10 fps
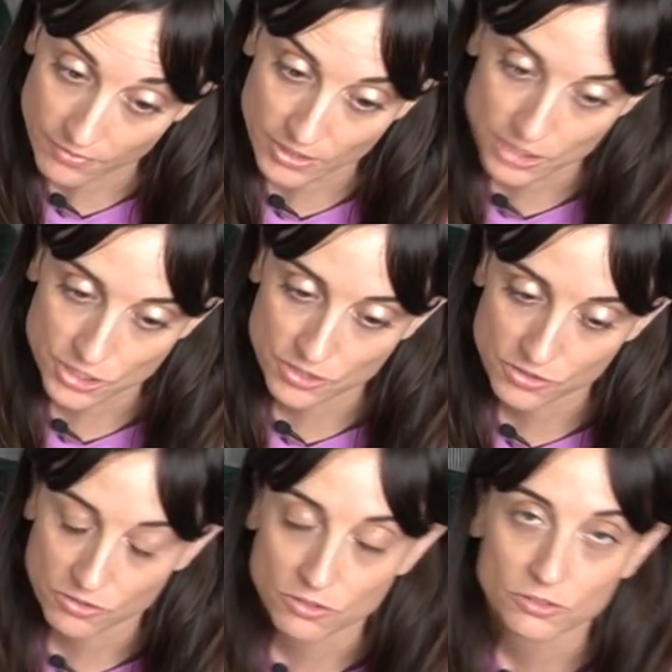veggies,
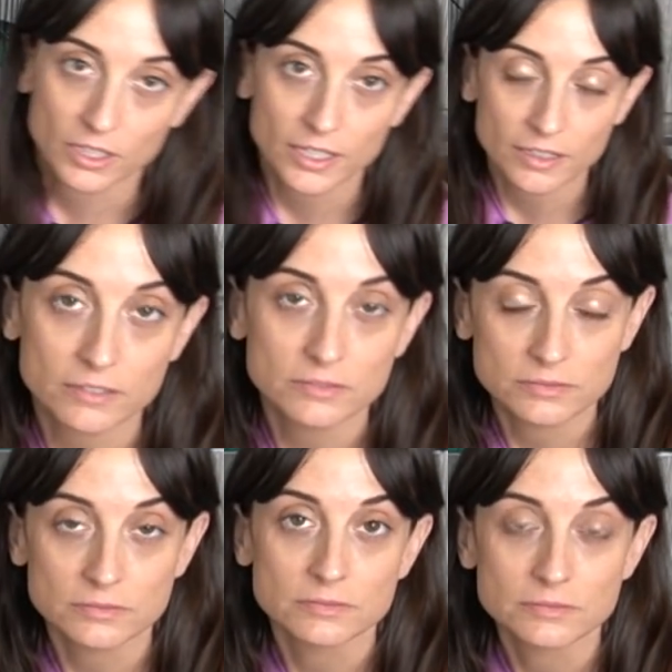so they're like
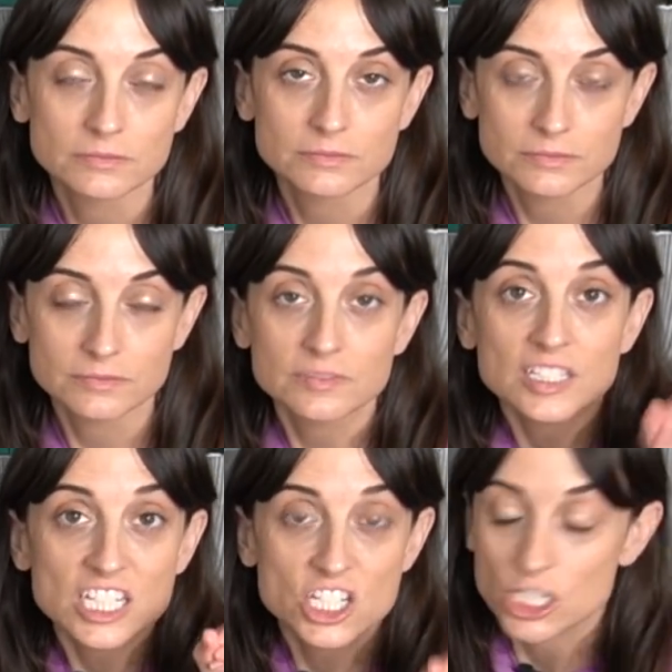
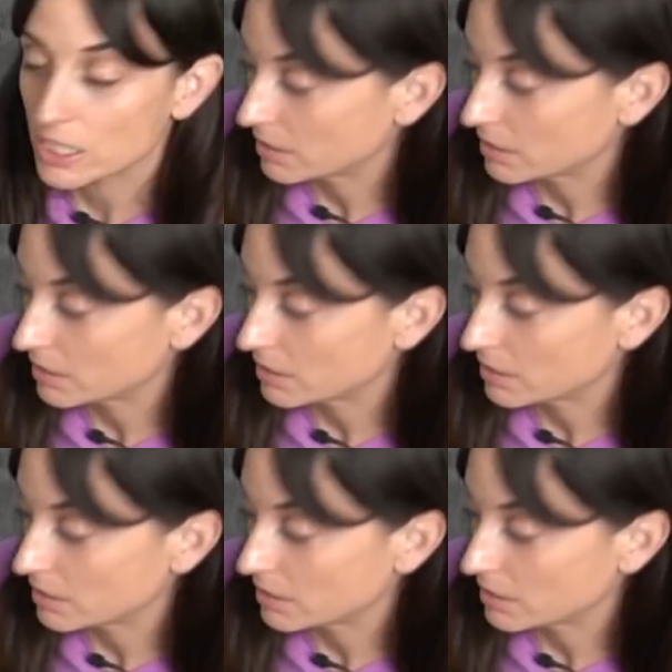itching.